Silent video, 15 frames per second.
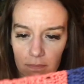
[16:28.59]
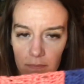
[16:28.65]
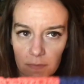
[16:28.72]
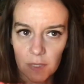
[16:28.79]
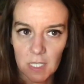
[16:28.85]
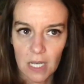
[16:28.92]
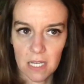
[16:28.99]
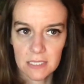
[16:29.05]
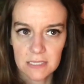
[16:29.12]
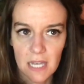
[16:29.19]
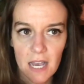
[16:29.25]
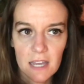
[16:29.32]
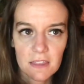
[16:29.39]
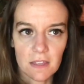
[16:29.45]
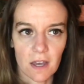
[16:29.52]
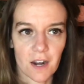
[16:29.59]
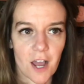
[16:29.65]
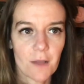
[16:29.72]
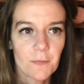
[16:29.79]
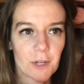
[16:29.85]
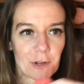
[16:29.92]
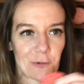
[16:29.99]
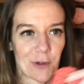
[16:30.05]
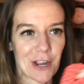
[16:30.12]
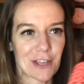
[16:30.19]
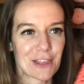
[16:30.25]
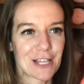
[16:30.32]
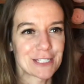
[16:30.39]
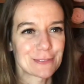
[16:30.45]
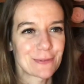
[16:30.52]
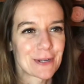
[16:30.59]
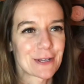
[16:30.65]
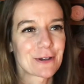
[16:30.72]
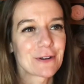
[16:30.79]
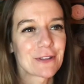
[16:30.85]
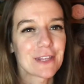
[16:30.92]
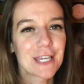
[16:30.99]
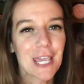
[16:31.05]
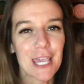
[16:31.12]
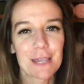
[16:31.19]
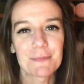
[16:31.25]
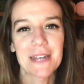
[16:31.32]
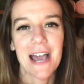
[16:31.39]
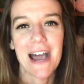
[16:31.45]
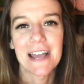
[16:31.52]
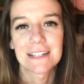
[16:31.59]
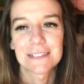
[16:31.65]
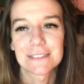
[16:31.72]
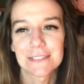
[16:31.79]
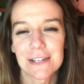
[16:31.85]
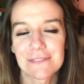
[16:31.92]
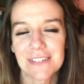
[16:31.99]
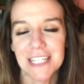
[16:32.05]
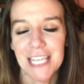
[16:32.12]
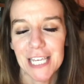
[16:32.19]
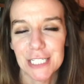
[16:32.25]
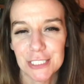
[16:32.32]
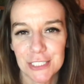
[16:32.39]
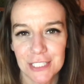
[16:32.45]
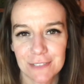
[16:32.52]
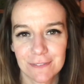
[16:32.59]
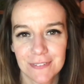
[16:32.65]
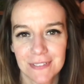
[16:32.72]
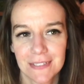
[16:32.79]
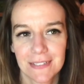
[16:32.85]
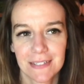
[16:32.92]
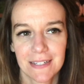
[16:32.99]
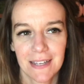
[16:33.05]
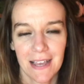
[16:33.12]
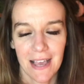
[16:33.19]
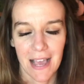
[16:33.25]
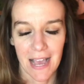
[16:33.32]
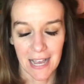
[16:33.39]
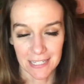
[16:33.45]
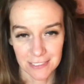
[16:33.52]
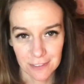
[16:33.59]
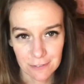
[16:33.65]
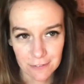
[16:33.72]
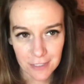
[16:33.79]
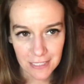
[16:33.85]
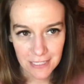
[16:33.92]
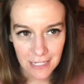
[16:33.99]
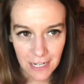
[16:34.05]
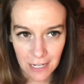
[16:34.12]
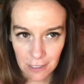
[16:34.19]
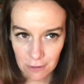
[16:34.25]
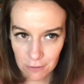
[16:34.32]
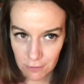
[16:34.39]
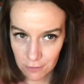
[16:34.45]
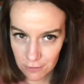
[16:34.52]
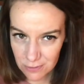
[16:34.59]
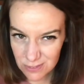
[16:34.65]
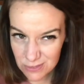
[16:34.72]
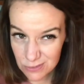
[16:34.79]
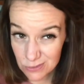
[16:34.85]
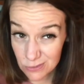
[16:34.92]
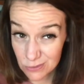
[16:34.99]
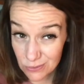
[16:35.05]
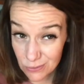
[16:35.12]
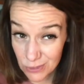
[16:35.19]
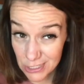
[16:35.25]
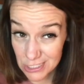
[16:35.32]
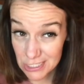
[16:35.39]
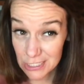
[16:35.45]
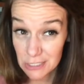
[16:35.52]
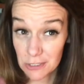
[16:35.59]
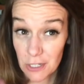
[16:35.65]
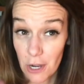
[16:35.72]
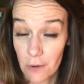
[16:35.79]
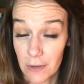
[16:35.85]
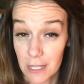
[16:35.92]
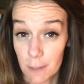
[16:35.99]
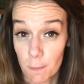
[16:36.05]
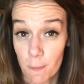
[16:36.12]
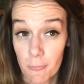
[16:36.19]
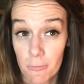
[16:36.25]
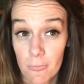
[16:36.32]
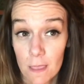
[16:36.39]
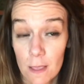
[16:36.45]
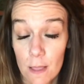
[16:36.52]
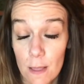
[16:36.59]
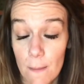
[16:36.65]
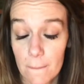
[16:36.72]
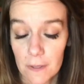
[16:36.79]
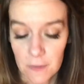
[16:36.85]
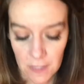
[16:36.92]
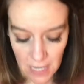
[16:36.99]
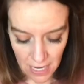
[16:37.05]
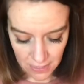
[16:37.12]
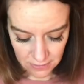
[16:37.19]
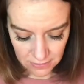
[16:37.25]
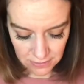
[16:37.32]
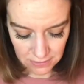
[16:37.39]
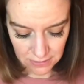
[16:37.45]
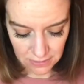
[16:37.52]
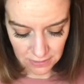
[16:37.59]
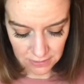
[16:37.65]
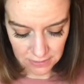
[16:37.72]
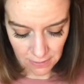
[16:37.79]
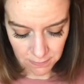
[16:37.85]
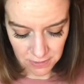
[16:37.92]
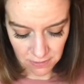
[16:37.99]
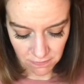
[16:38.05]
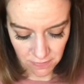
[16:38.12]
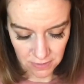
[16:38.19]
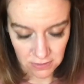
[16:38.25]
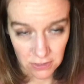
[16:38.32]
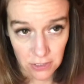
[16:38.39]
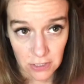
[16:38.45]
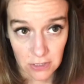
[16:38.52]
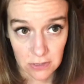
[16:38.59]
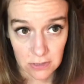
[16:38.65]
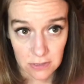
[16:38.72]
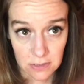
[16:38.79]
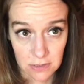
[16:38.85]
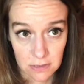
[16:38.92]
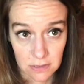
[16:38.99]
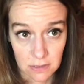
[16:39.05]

Because I thought I'm gonna wear this when I go to the Cayman Islands on vacation. As of right now, we're still going. But the island isn't accepting visitors